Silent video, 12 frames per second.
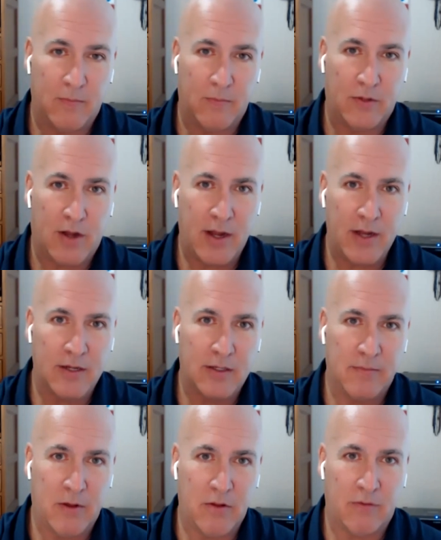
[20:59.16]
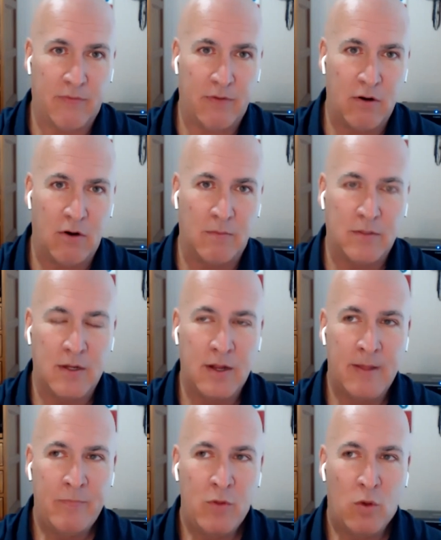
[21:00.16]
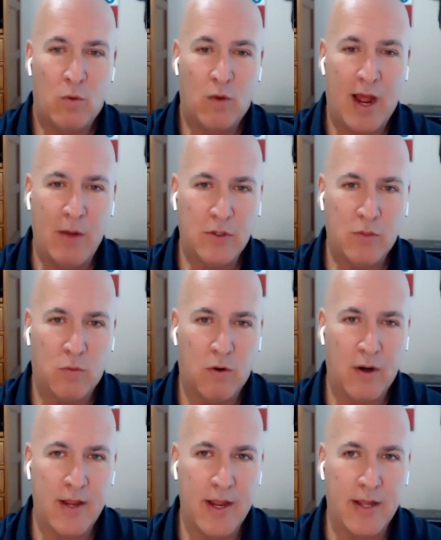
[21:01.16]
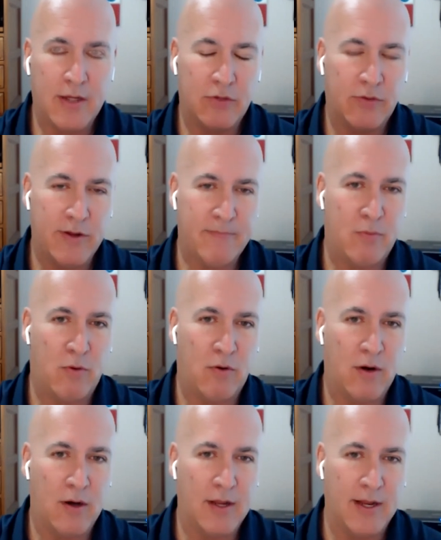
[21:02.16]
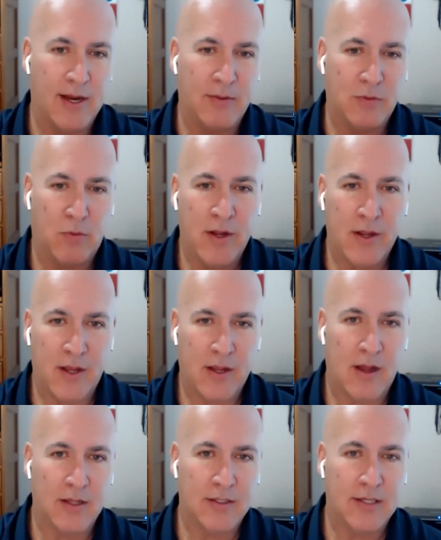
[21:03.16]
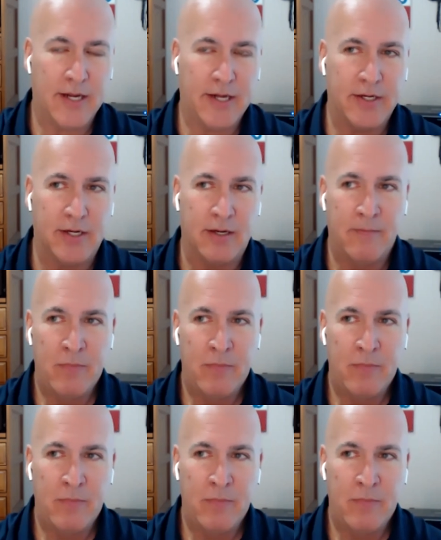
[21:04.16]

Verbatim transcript: talking to some other firms. When I was working in Shreveport and I was working in College Station,